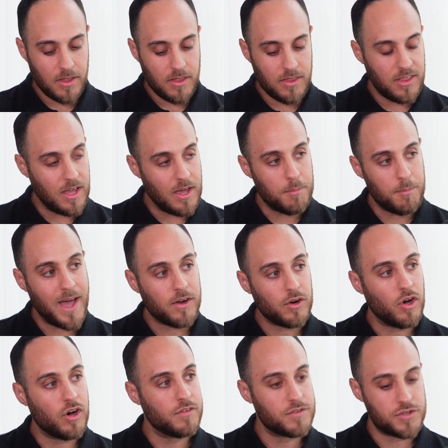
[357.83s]
the amount
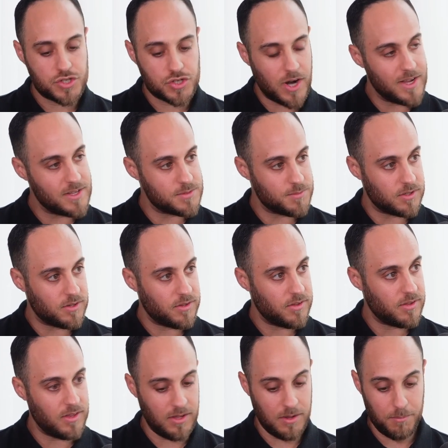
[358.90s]
of tradesmen,
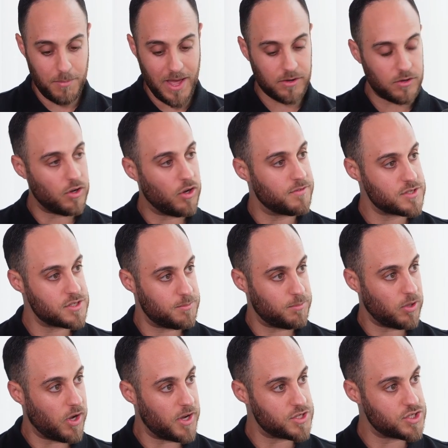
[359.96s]
the amount of
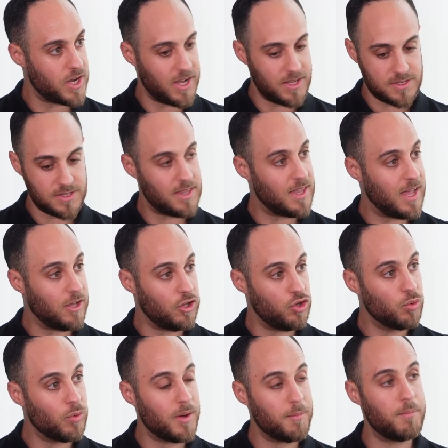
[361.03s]
supply chains that
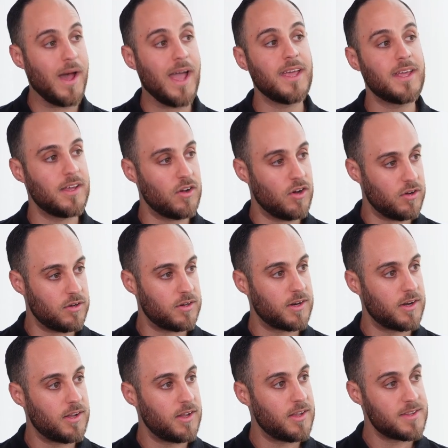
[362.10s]
you are banking on
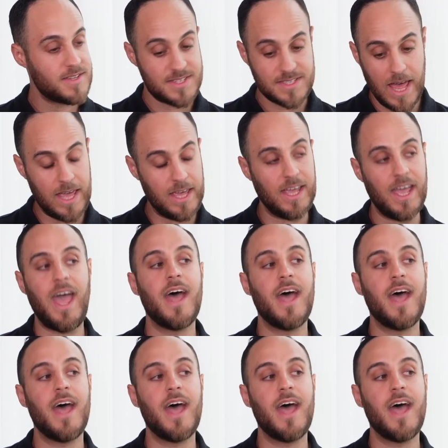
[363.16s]
staying